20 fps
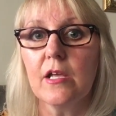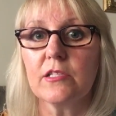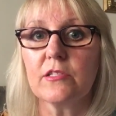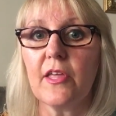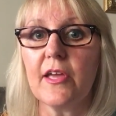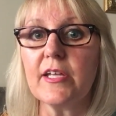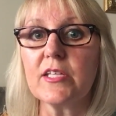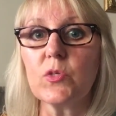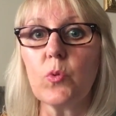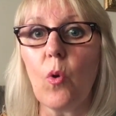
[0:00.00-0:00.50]

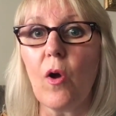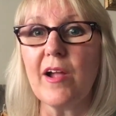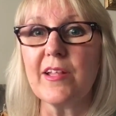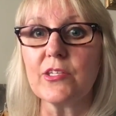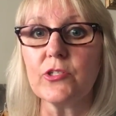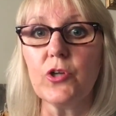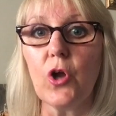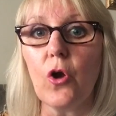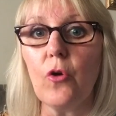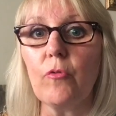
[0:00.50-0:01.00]
So that's why
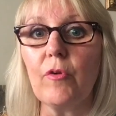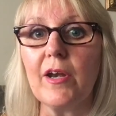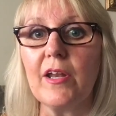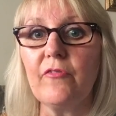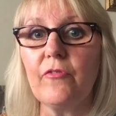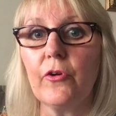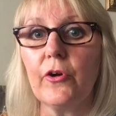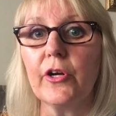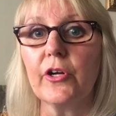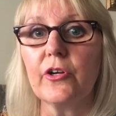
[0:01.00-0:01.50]
it's not
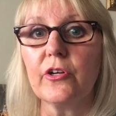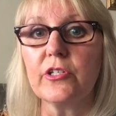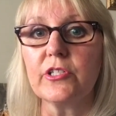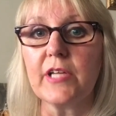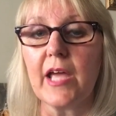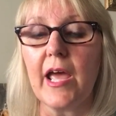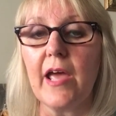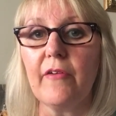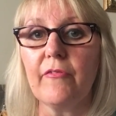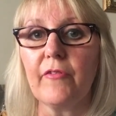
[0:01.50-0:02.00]
really very good
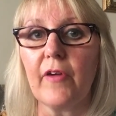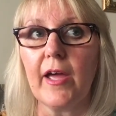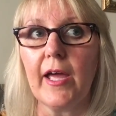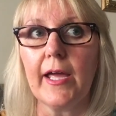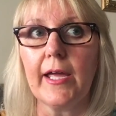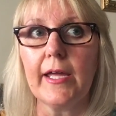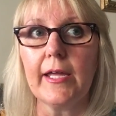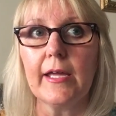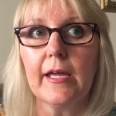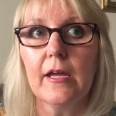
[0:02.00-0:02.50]
to have
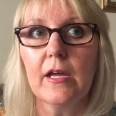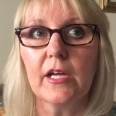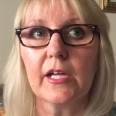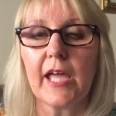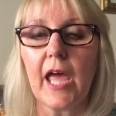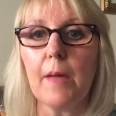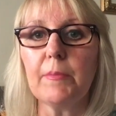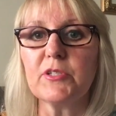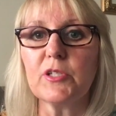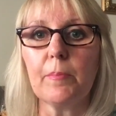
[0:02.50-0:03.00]
a
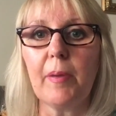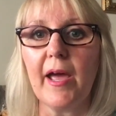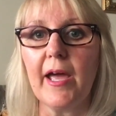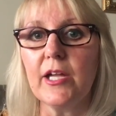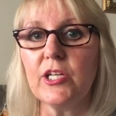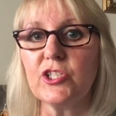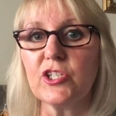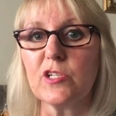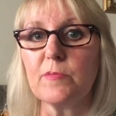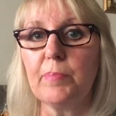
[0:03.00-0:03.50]
capture
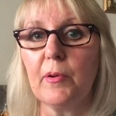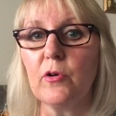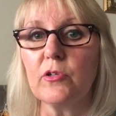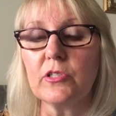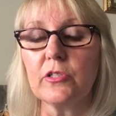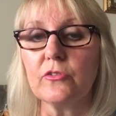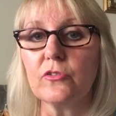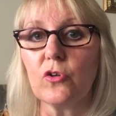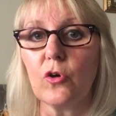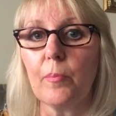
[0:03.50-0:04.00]
page just
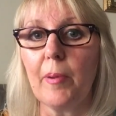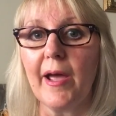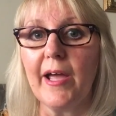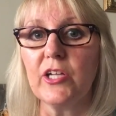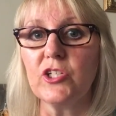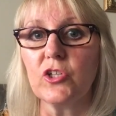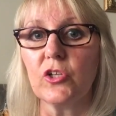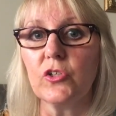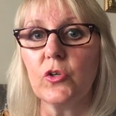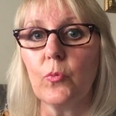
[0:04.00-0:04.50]
built into a
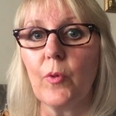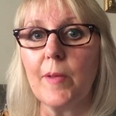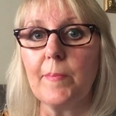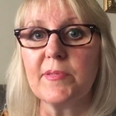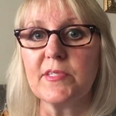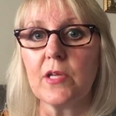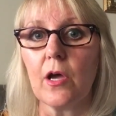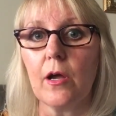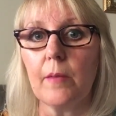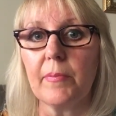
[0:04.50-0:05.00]
page on your
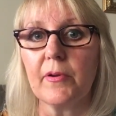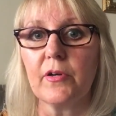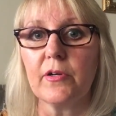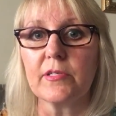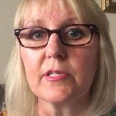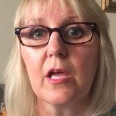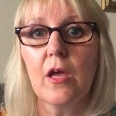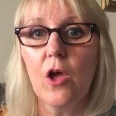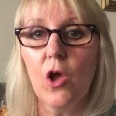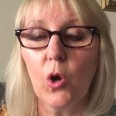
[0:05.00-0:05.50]
website,
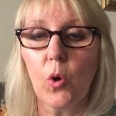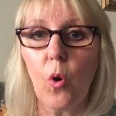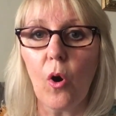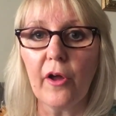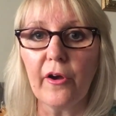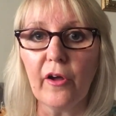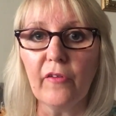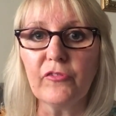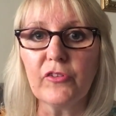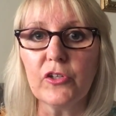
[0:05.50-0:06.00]
because
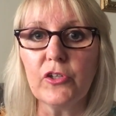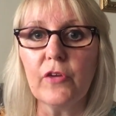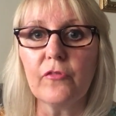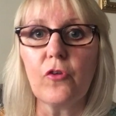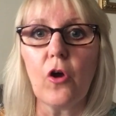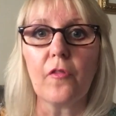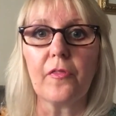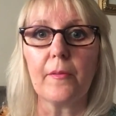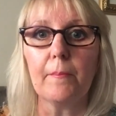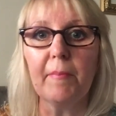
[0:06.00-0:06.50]
quite often you've
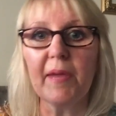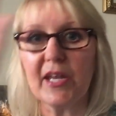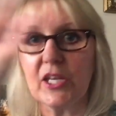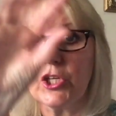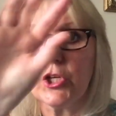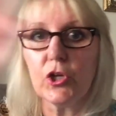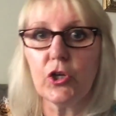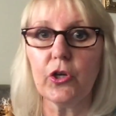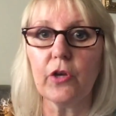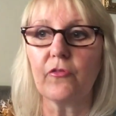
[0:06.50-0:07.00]
got the
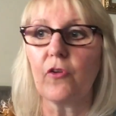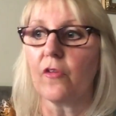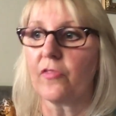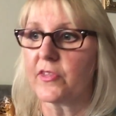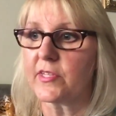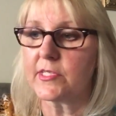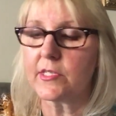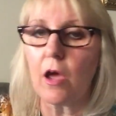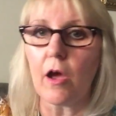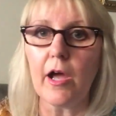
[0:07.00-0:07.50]
menu, you've got
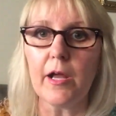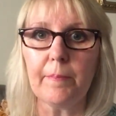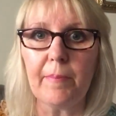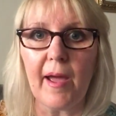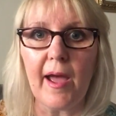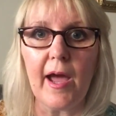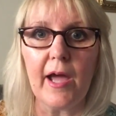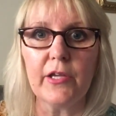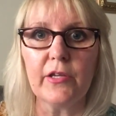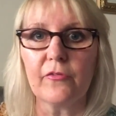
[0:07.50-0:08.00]
the
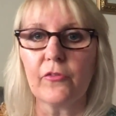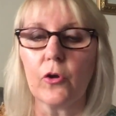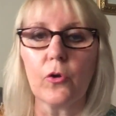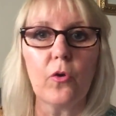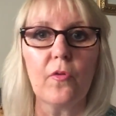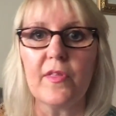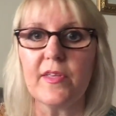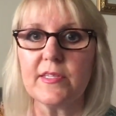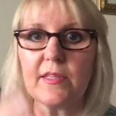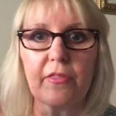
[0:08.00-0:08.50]
sidebar, you've got
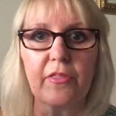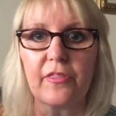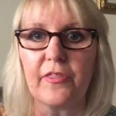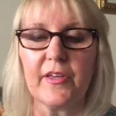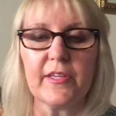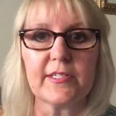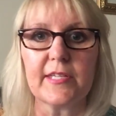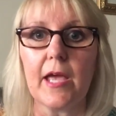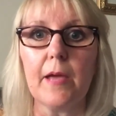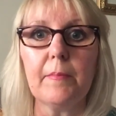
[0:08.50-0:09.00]
all these other
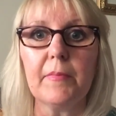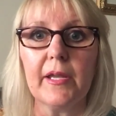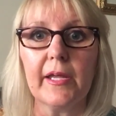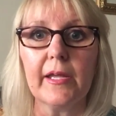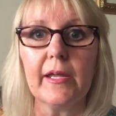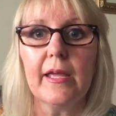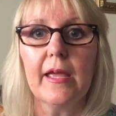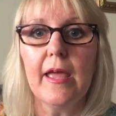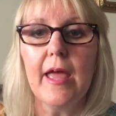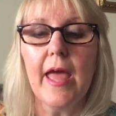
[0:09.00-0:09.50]
things happening,